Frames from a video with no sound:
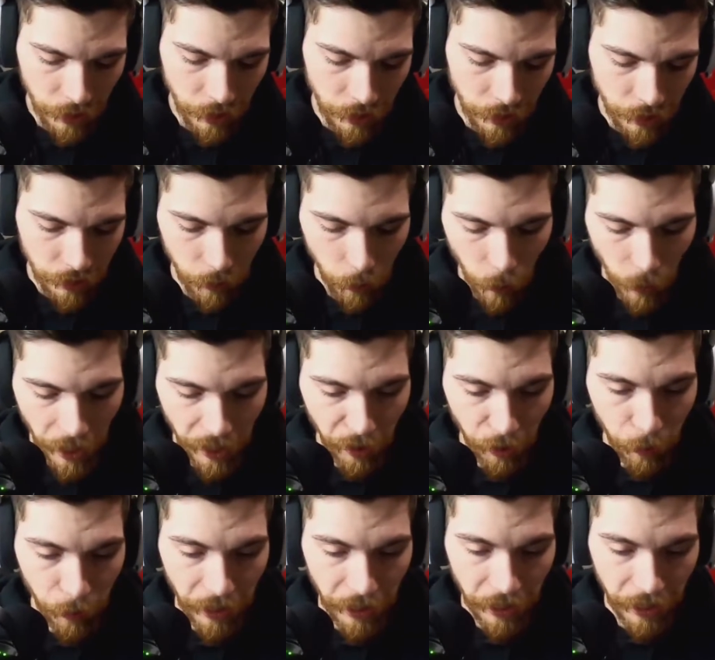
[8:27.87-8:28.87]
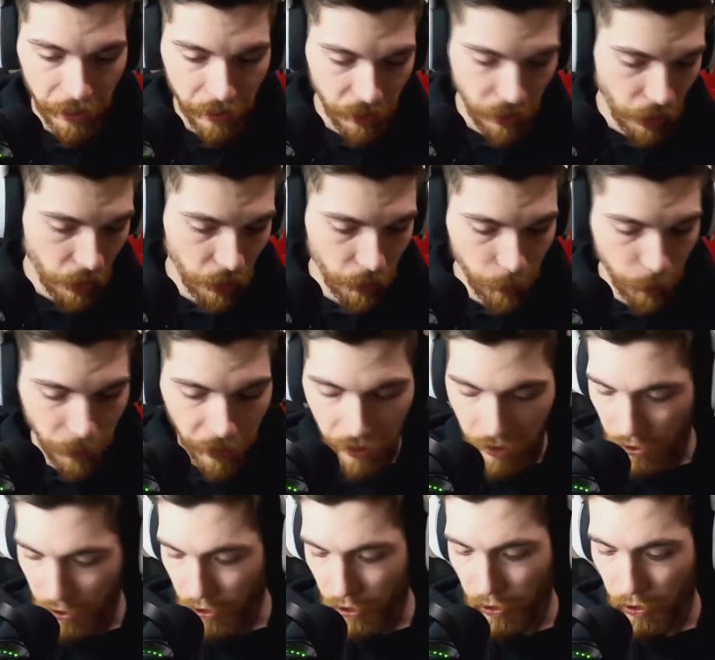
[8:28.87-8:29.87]
wire baits, hard baits. I
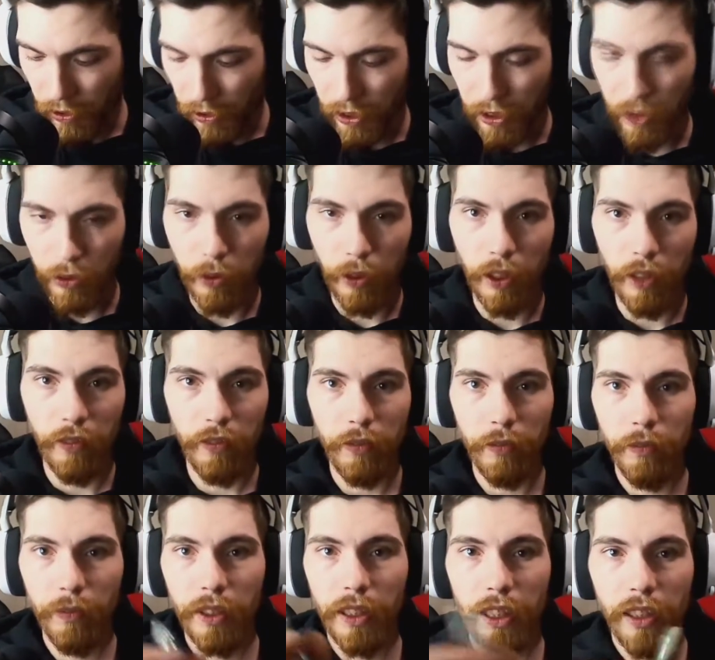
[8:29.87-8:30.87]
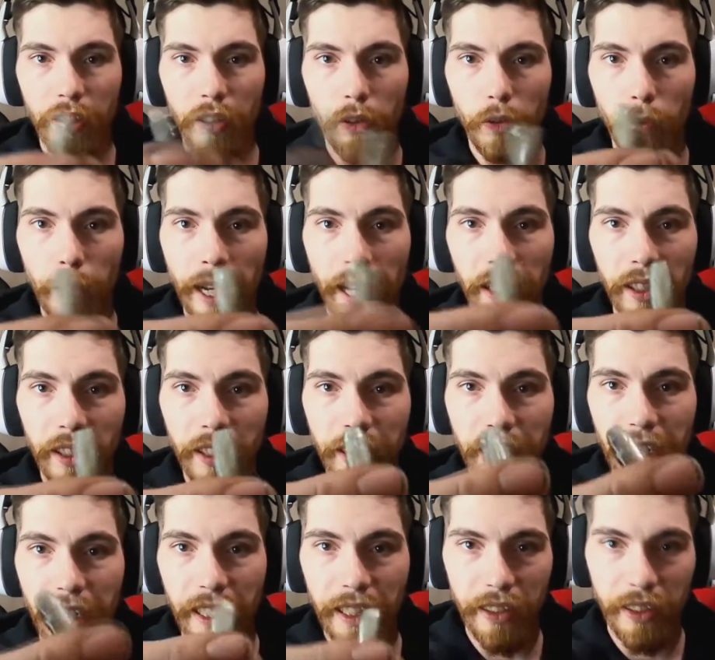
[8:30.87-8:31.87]
was going to do all of them. Got little rattling
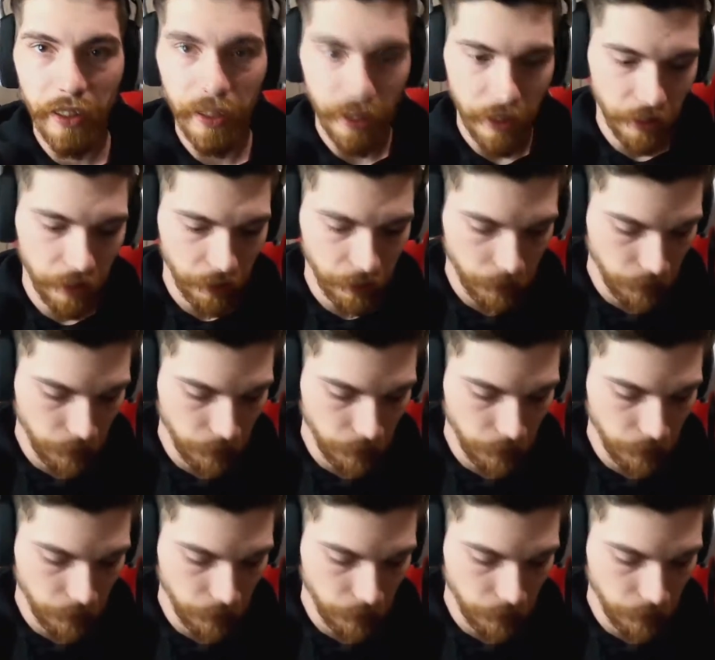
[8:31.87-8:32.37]
Neds in there.